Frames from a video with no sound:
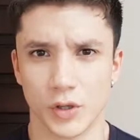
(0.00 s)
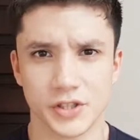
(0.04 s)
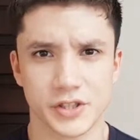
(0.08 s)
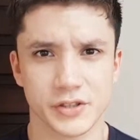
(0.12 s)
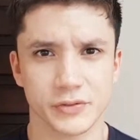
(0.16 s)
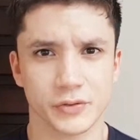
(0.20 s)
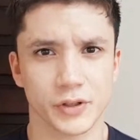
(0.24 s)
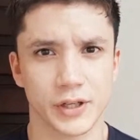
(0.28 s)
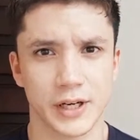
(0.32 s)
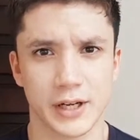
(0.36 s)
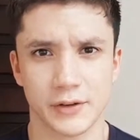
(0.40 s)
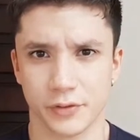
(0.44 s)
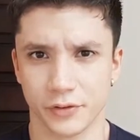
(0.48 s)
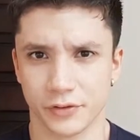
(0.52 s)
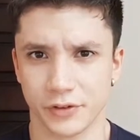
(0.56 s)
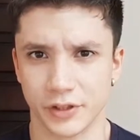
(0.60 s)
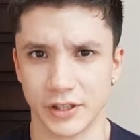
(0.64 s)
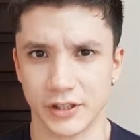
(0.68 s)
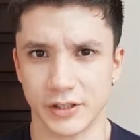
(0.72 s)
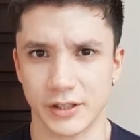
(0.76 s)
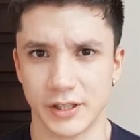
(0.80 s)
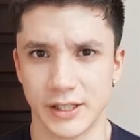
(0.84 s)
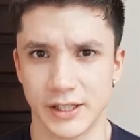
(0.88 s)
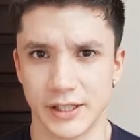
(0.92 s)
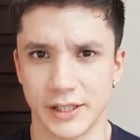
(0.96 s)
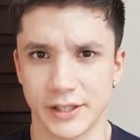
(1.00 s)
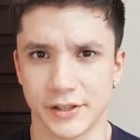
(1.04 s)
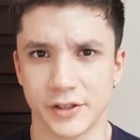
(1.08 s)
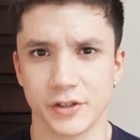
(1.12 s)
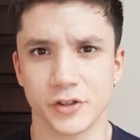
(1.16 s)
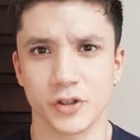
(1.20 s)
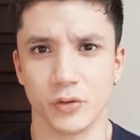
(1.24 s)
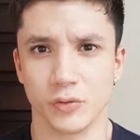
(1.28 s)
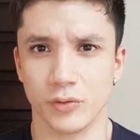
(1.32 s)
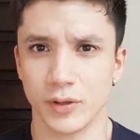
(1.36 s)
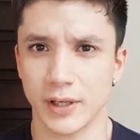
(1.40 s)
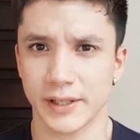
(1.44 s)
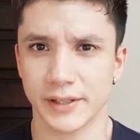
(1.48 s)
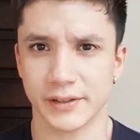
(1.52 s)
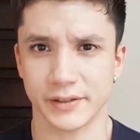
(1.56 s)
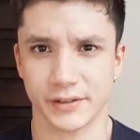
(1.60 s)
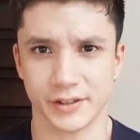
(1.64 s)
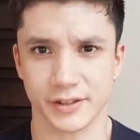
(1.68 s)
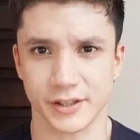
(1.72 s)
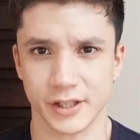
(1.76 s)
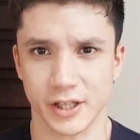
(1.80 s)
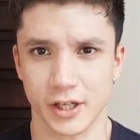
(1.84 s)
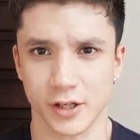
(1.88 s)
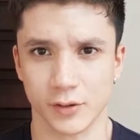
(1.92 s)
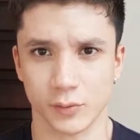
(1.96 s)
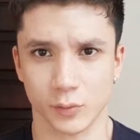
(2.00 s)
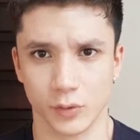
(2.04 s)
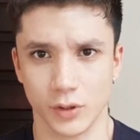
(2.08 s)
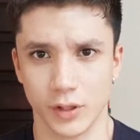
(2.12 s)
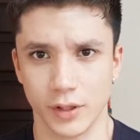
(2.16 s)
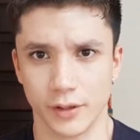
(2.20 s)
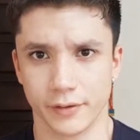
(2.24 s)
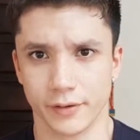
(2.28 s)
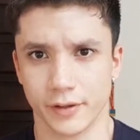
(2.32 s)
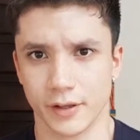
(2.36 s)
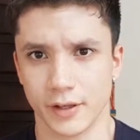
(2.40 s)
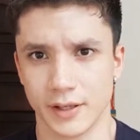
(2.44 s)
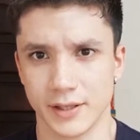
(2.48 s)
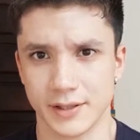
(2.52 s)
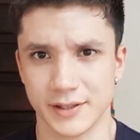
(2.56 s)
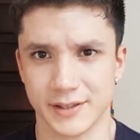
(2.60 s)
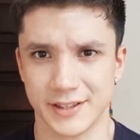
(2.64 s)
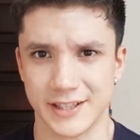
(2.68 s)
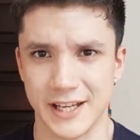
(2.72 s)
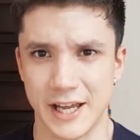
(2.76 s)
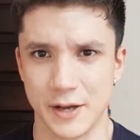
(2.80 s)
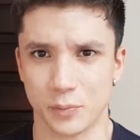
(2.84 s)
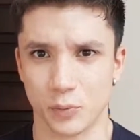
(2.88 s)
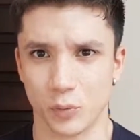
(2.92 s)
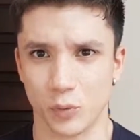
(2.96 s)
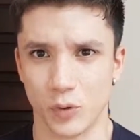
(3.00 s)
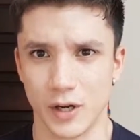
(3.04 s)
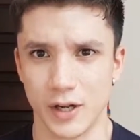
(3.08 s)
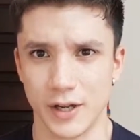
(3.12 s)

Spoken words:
once you've got everything you need, you're ready to start with step